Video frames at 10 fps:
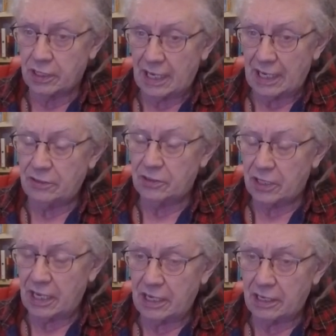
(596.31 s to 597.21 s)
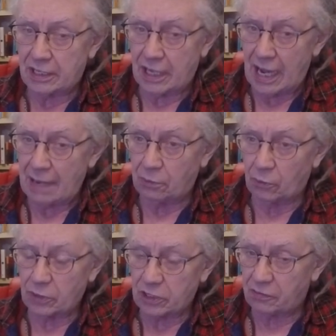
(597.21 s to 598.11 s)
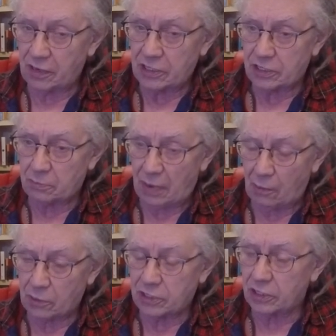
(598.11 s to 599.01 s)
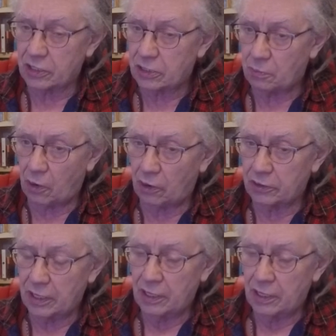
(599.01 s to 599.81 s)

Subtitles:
in the cable which feeds the power to this board,